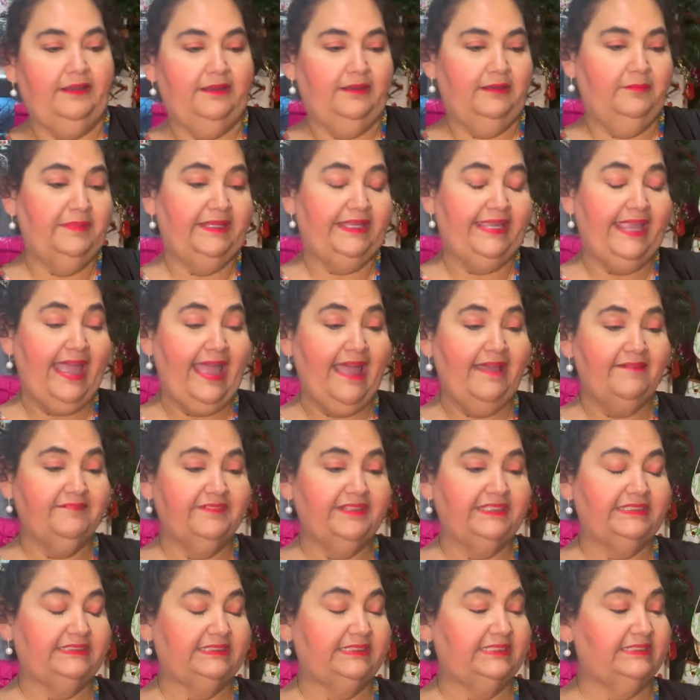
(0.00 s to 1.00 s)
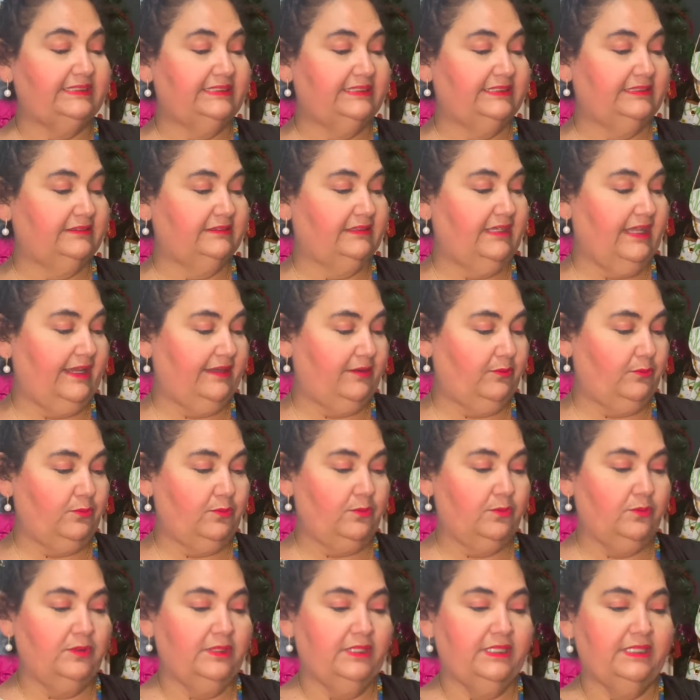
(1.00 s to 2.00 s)
The canvas is in like
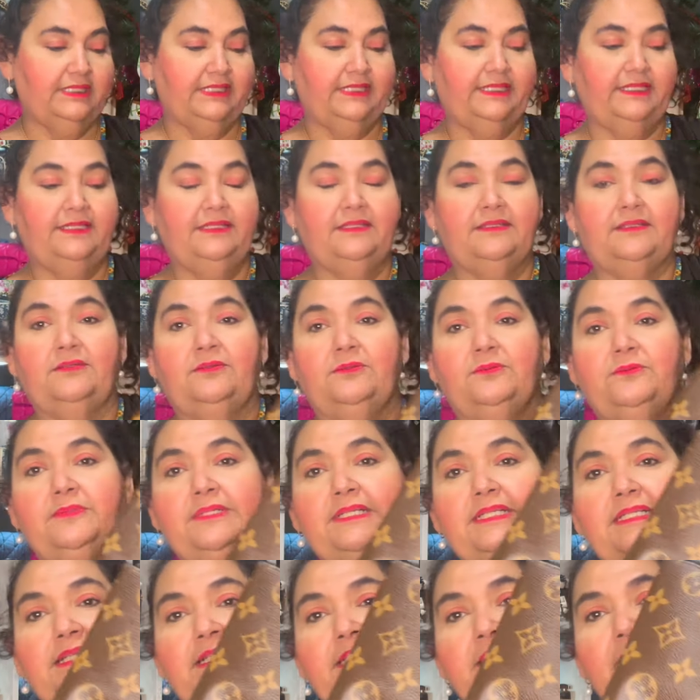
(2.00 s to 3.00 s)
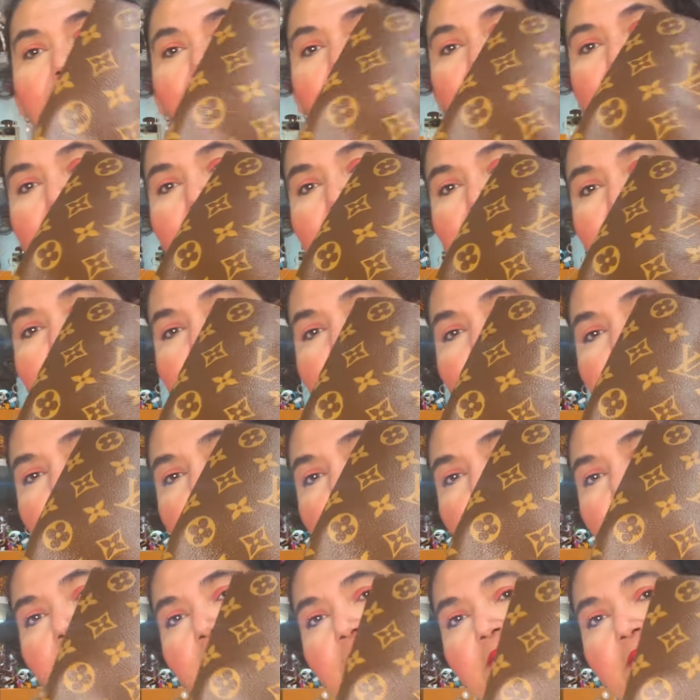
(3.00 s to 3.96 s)
really, really nice condition.